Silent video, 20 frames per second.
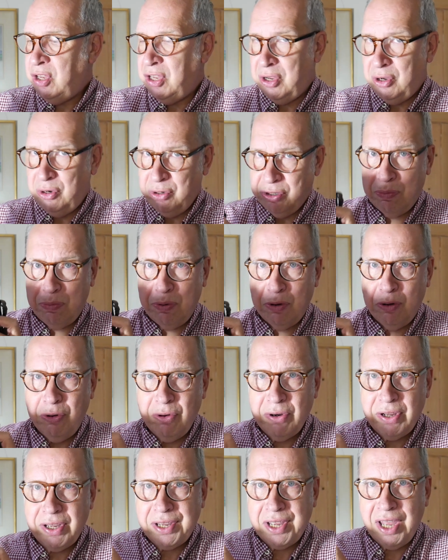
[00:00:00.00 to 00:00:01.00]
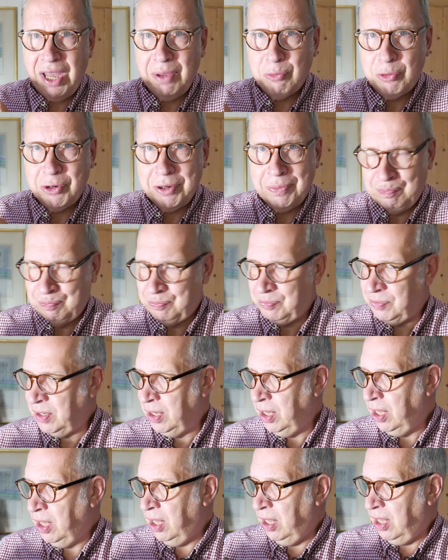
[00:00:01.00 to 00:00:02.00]
usable camera.
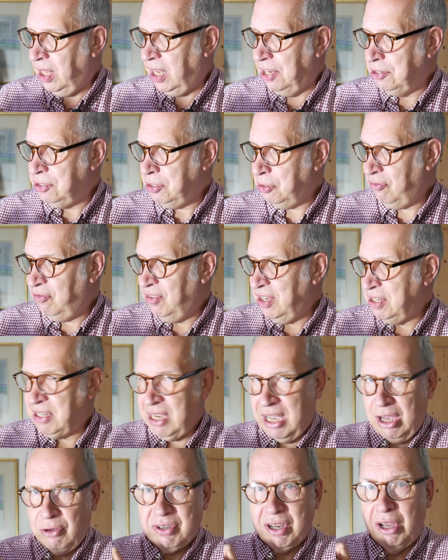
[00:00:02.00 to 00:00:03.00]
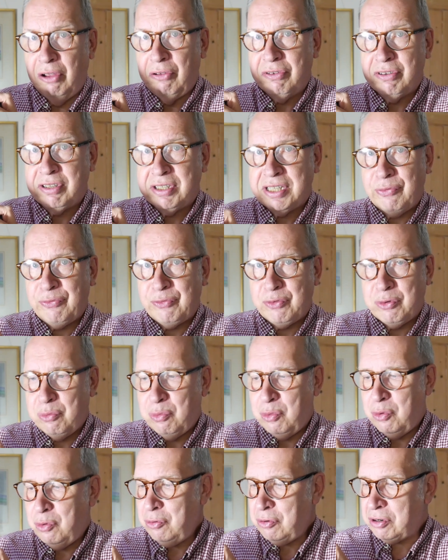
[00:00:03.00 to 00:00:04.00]
I took this out on several
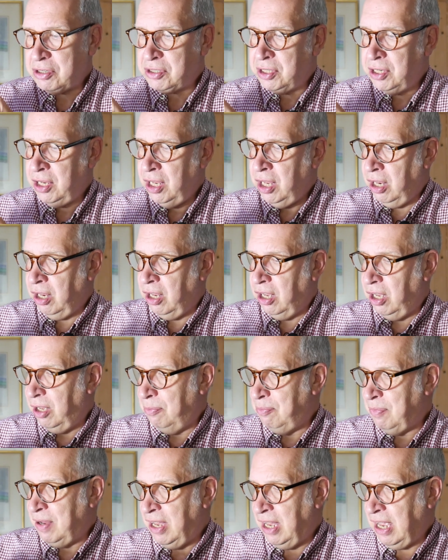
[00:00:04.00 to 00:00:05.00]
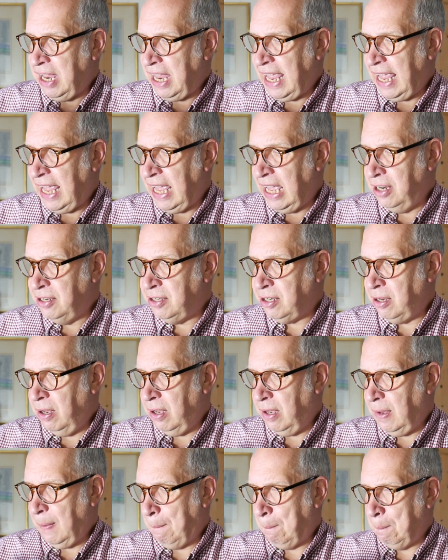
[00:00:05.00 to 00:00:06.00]
walks. I had
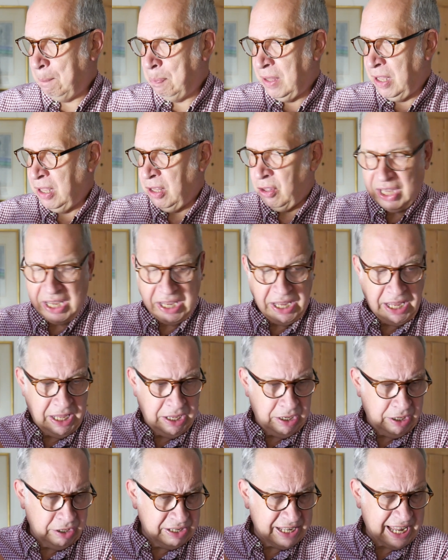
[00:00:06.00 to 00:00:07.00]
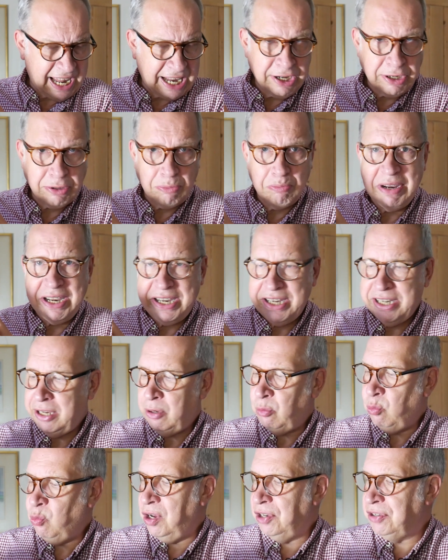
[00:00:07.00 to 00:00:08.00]
the
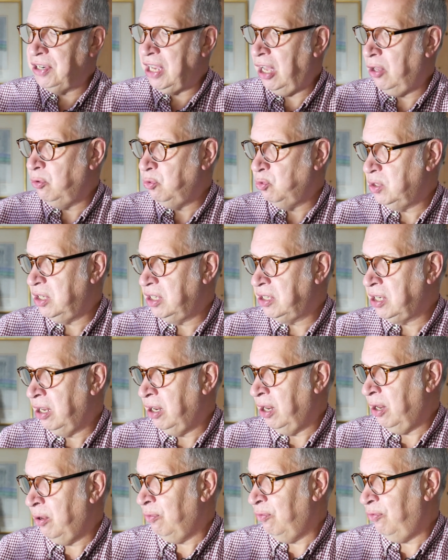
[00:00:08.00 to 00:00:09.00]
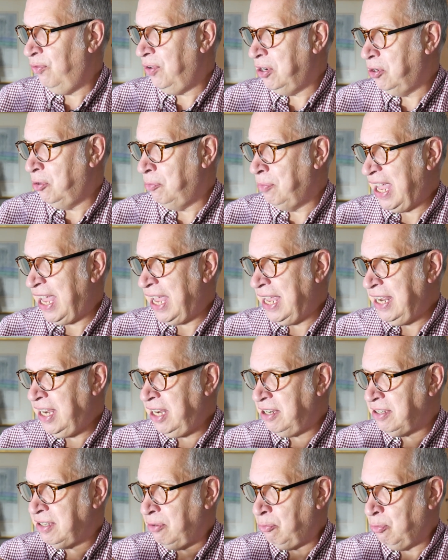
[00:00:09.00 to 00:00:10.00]
Kentmere 100 film in
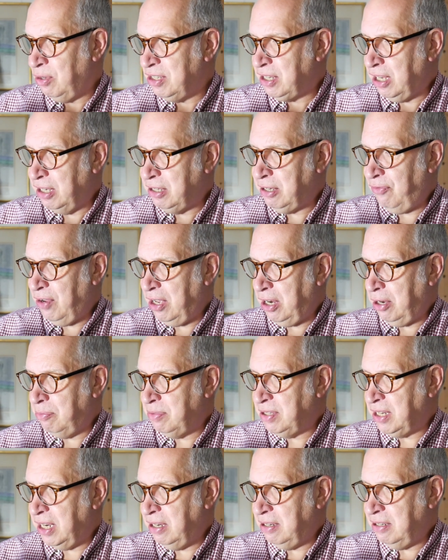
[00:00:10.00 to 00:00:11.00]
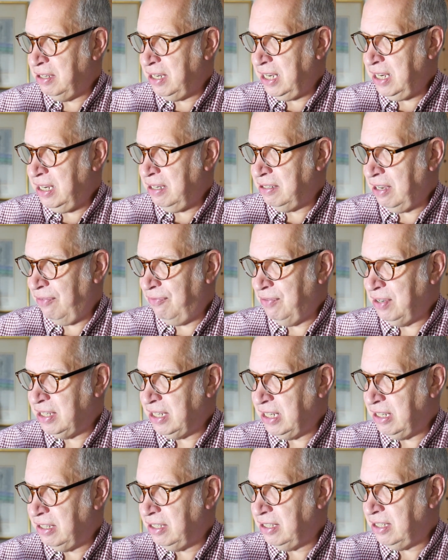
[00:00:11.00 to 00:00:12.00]
it, which I developed in
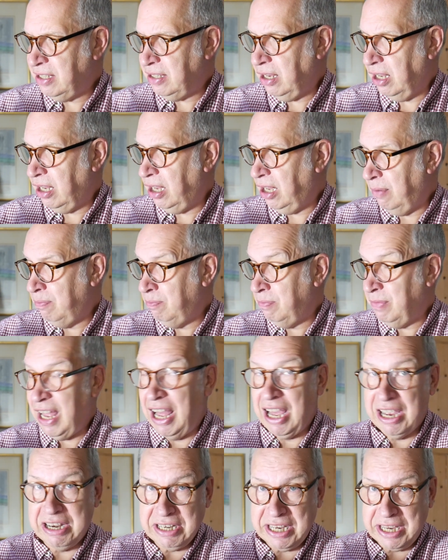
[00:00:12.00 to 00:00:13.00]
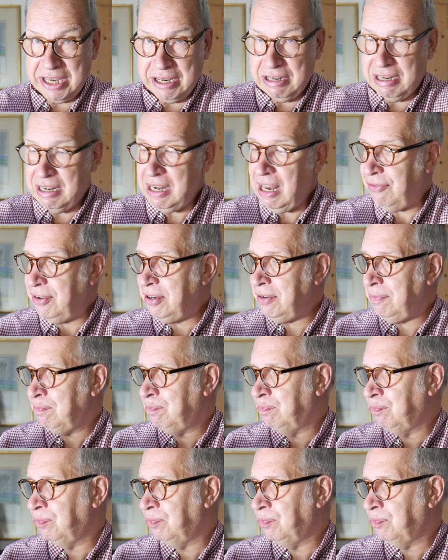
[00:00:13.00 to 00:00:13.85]
D70's ID11,